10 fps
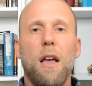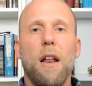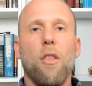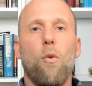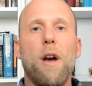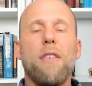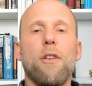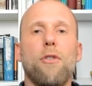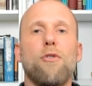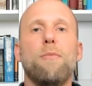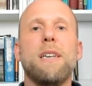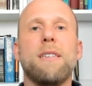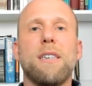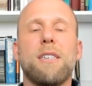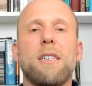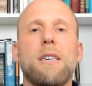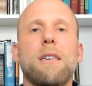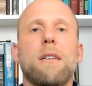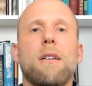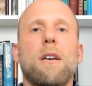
Now, the way that new BTC